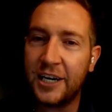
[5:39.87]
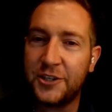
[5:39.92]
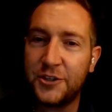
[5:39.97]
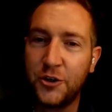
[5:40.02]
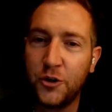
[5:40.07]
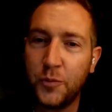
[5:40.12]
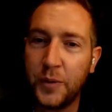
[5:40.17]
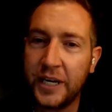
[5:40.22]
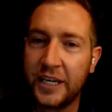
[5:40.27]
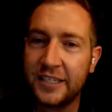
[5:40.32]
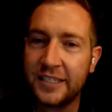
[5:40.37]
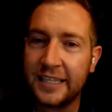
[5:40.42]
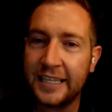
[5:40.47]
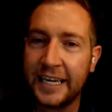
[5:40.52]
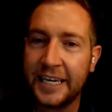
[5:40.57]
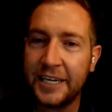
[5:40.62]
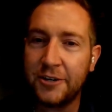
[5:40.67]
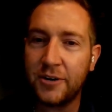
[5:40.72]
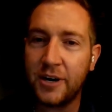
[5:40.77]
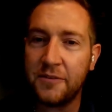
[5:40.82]
2 weeks
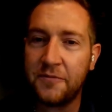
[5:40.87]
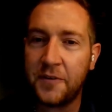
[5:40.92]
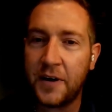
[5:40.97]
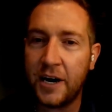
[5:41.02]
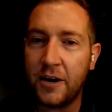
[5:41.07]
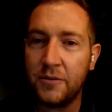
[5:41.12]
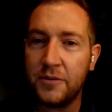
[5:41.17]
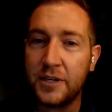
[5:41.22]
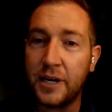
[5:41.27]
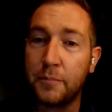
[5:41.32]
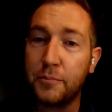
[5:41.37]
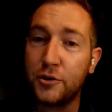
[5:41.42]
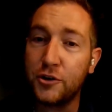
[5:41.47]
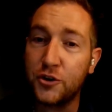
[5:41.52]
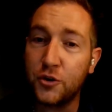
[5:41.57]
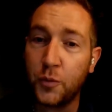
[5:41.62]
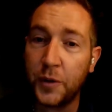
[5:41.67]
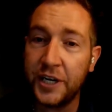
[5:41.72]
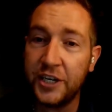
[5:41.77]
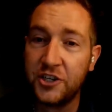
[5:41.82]
later, I found
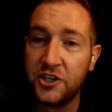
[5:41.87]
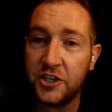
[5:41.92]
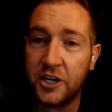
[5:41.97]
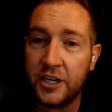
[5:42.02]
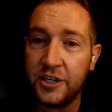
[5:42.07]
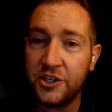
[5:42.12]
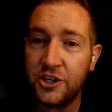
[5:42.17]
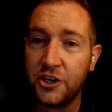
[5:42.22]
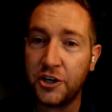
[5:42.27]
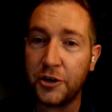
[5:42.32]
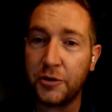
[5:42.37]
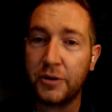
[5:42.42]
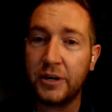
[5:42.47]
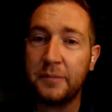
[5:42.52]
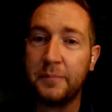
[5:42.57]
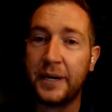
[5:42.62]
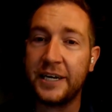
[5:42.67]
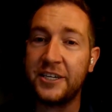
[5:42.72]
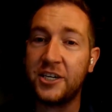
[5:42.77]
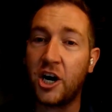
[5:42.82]
Persuasion
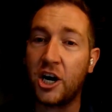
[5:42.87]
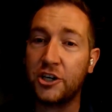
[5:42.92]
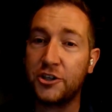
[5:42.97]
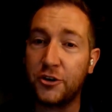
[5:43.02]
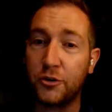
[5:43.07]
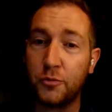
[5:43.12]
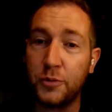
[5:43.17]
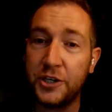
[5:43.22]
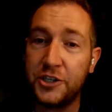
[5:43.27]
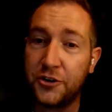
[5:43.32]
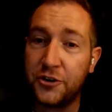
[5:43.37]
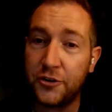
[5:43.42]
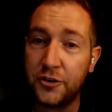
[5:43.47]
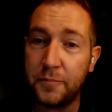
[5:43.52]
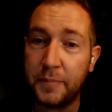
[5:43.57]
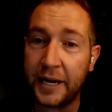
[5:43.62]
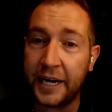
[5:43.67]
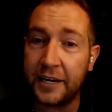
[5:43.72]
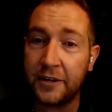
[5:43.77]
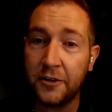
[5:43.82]
Engineering by Dr.
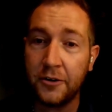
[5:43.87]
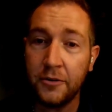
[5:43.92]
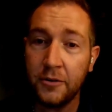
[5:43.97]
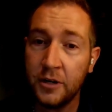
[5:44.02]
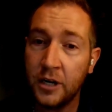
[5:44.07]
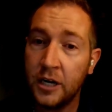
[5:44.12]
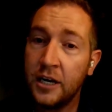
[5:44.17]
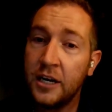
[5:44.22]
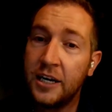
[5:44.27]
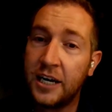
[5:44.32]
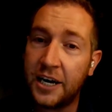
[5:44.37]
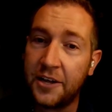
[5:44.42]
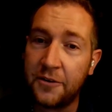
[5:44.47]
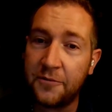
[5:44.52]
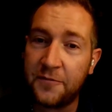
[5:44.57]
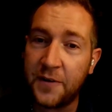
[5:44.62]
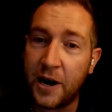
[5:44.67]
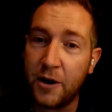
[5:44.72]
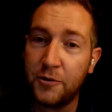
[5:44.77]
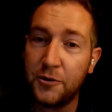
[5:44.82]
Richard Bandler, the
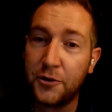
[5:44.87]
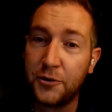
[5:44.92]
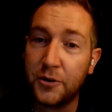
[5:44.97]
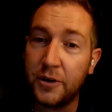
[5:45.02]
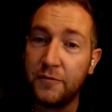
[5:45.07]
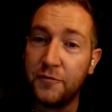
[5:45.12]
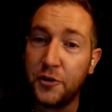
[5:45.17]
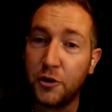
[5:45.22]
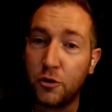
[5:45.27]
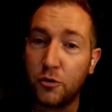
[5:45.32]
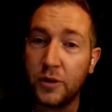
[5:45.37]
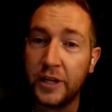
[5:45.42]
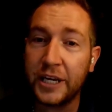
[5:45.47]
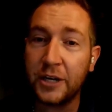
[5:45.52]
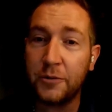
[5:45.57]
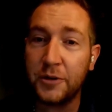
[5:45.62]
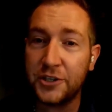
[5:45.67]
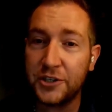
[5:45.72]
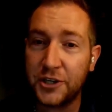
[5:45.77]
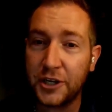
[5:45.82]
founder of
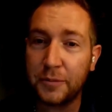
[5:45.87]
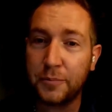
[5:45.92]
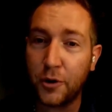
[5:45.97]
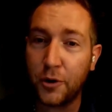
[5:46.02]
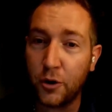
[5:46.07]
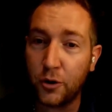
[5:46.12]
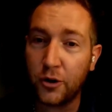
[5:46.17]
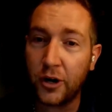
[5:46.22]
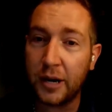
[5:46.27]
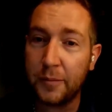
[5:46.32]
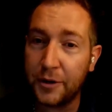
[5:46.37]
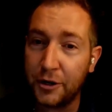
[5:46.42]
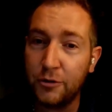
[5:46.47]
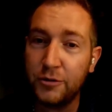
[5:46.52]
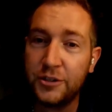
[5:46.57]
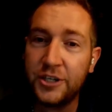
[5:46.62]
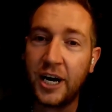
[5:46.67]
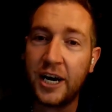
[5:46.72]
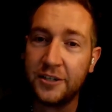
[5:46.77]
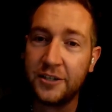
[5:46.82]
neurolinguistic programming,
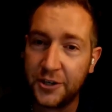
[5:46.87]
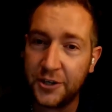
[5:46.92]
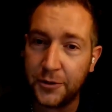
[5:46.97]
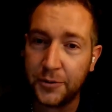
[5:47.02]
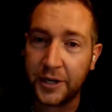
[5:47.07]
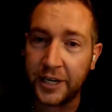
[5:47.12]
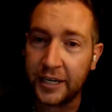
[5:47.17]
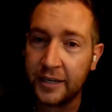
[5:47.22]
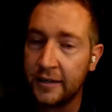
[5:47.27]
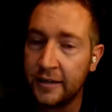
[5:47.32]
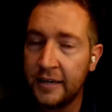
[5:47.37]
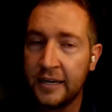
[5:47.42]
who taught Tony.